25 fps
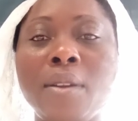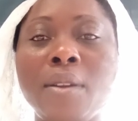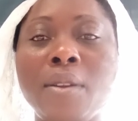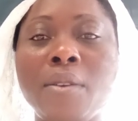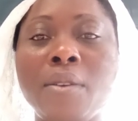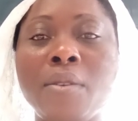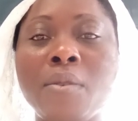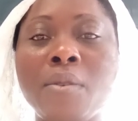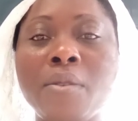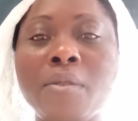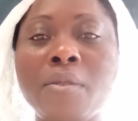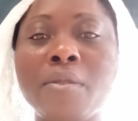
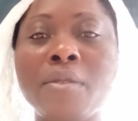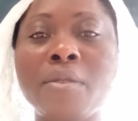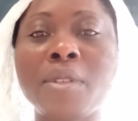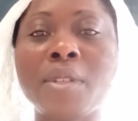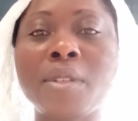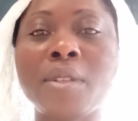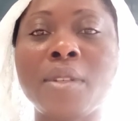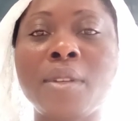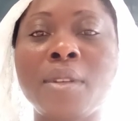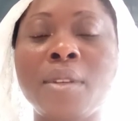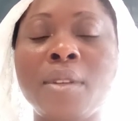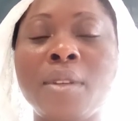Ruth
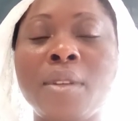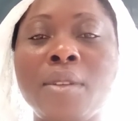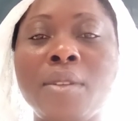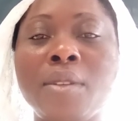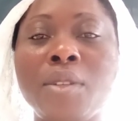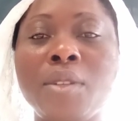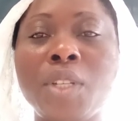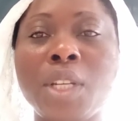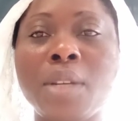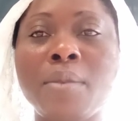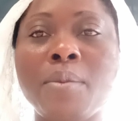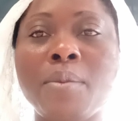
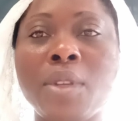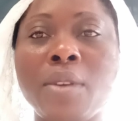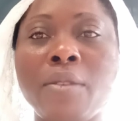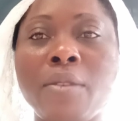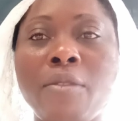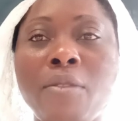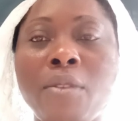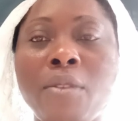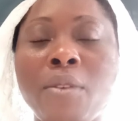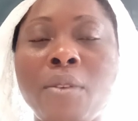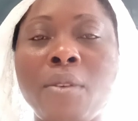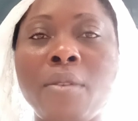chapter
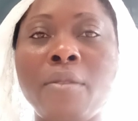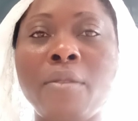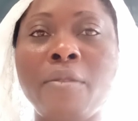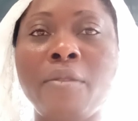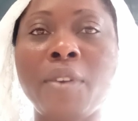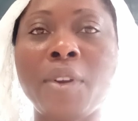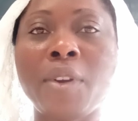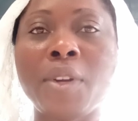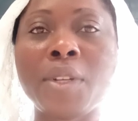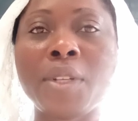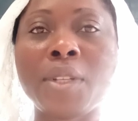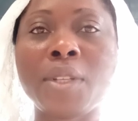4,
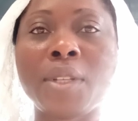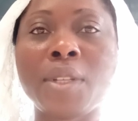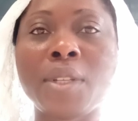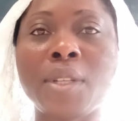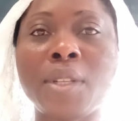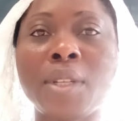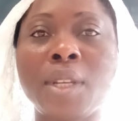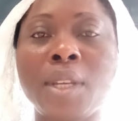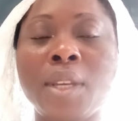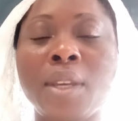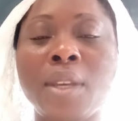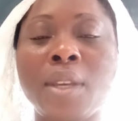
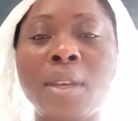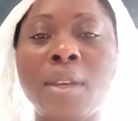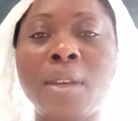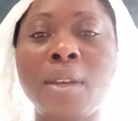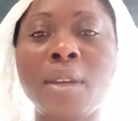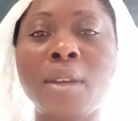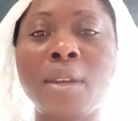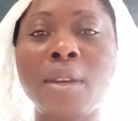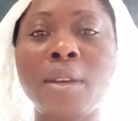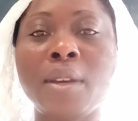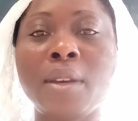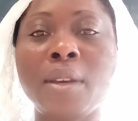verse
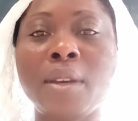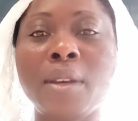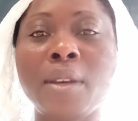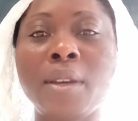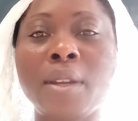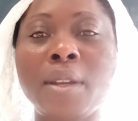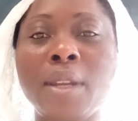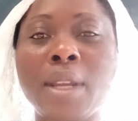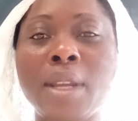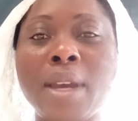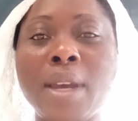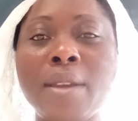
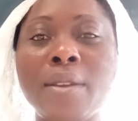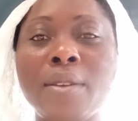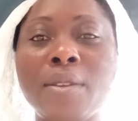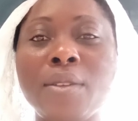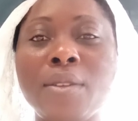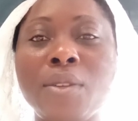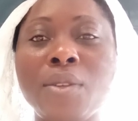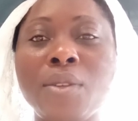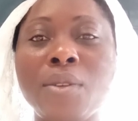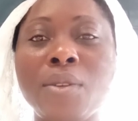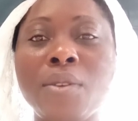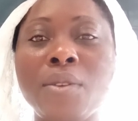uh, 9
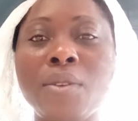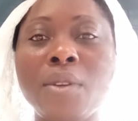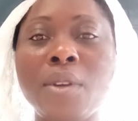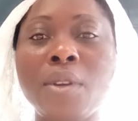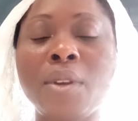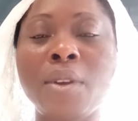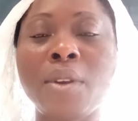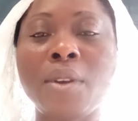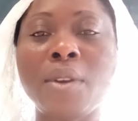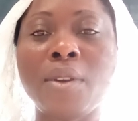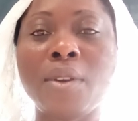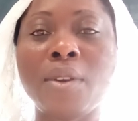to
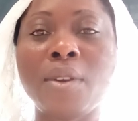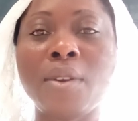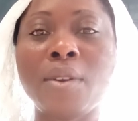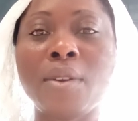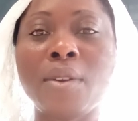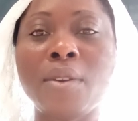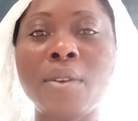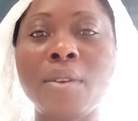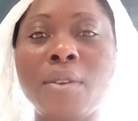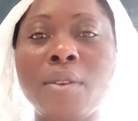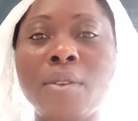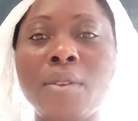uh,
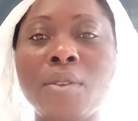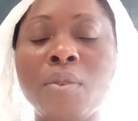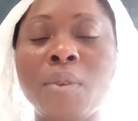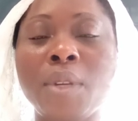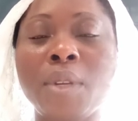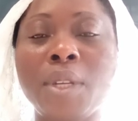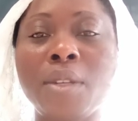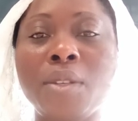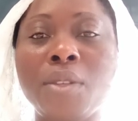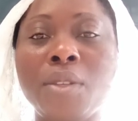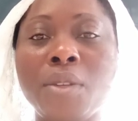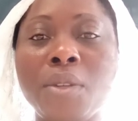
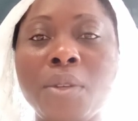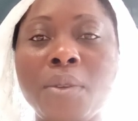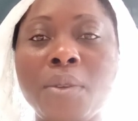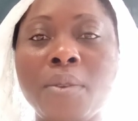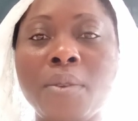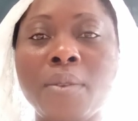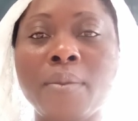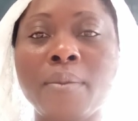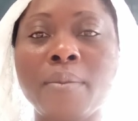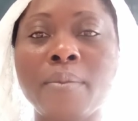22,